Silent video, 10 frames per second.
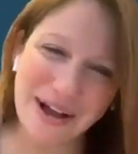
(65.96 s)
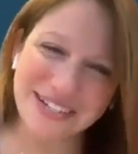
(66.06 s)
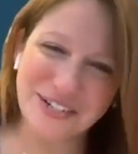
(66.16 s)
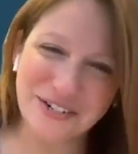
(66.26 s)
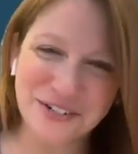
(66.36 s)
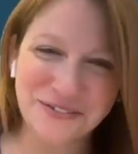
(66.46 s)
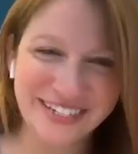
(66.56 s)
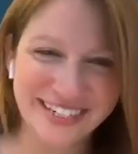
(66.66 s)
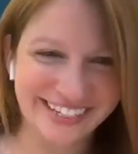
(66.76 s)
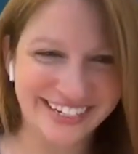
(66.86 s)
our Massachusetts
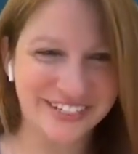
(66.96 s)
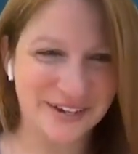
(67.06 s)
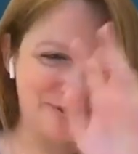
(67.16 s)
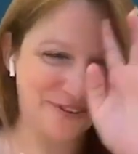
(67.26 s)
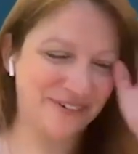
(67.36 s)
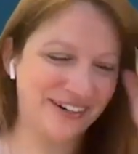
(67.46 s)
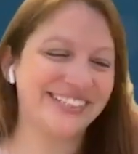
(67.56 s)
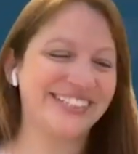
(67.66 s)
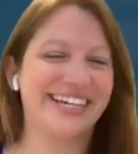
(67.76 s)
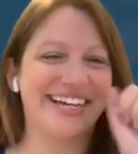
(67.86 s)
facilities, so
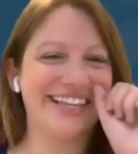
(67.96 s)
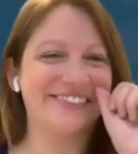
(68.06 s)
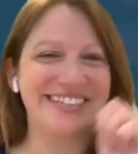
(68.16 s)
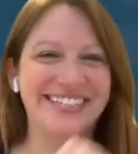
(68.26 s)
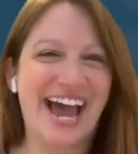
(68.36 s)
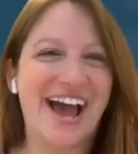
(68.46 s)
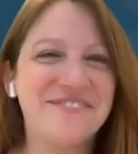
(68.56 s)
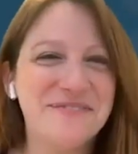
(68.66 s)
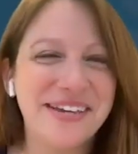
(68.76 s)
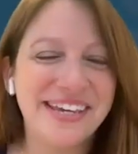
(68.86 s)
thrilled to have
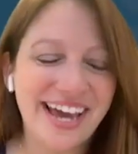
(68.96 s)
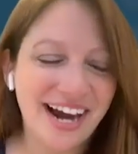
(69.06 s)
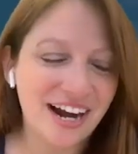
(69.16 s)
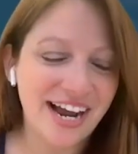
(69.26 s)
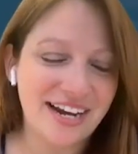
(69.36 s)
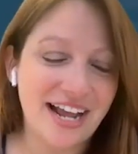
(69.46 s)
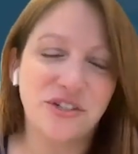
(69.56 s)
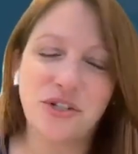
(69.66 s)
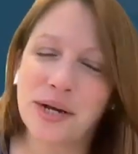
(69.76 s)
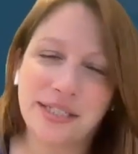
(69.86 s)
you be there, and
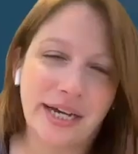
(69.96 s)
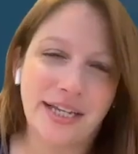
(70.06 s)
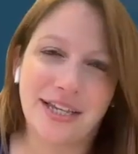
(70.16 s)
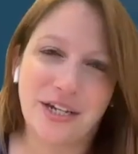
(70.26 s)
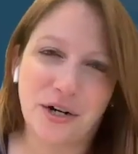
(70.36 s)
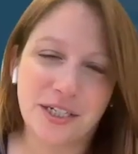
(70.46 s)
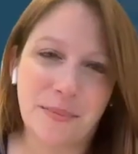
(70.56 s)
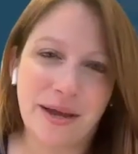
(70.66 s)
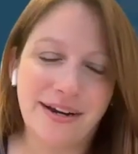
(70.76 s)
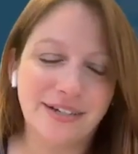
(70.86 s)
so excited that you're
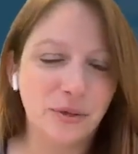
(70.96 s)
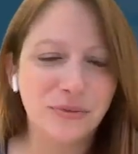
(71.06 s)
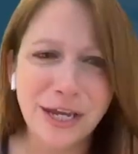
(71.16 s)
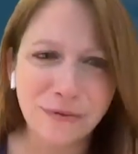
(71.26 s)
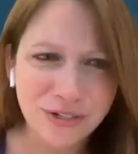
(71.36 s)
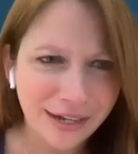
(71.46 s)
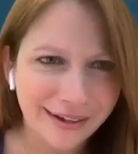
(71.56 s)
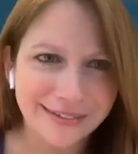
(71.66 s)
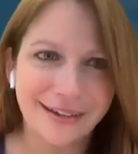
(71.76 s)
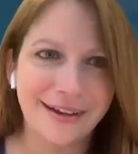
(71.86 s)
expanding. So thank you for
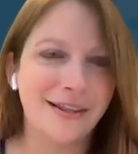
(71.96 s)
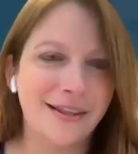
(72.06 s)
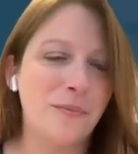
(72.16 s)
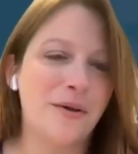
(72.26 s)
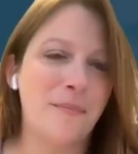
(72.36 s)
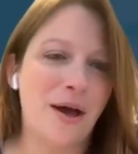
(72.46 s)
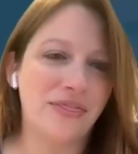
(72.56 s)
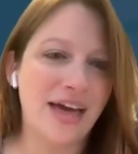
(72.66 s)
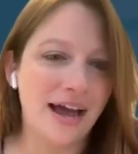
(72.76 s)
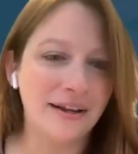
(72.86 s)
telling us a little bit about
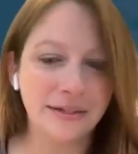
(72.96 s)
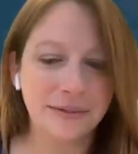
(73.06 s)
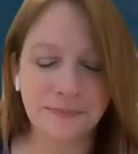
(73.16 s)
that.